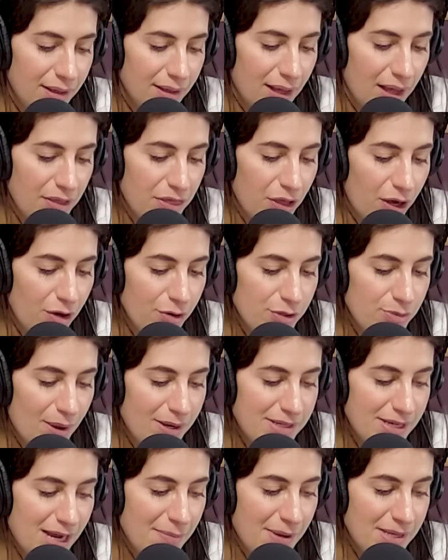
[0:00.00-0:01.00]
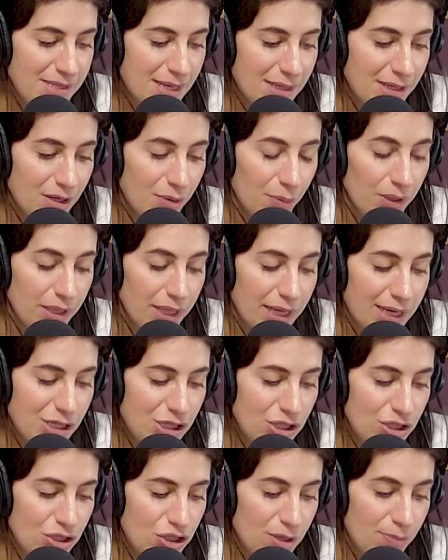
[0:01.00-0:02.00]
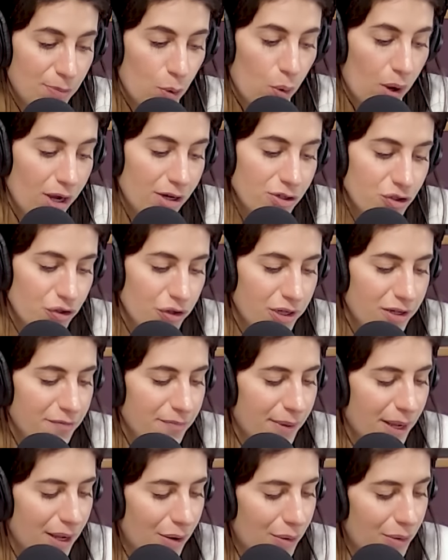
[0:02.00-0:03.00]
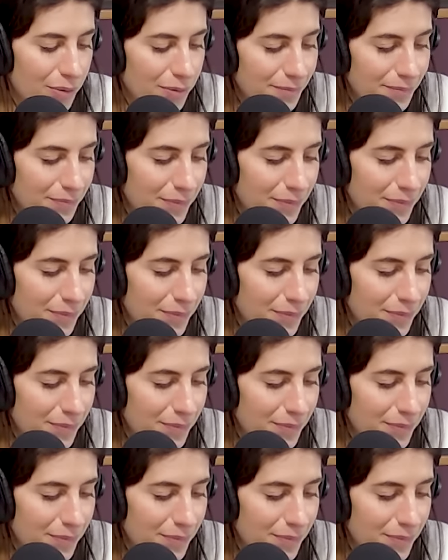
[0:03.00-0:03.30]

I thought it was about time I sent in a relationship quandary of my own.